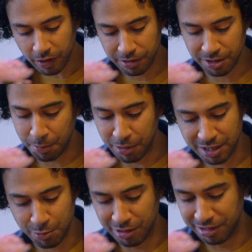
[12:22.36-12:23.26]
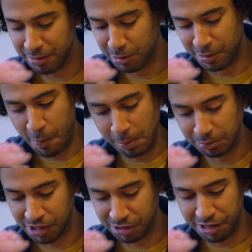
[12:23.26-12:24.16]
It's the best one ever
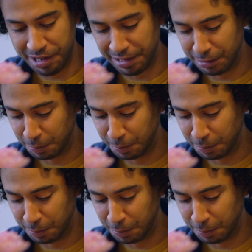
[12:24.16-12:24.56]
that I had.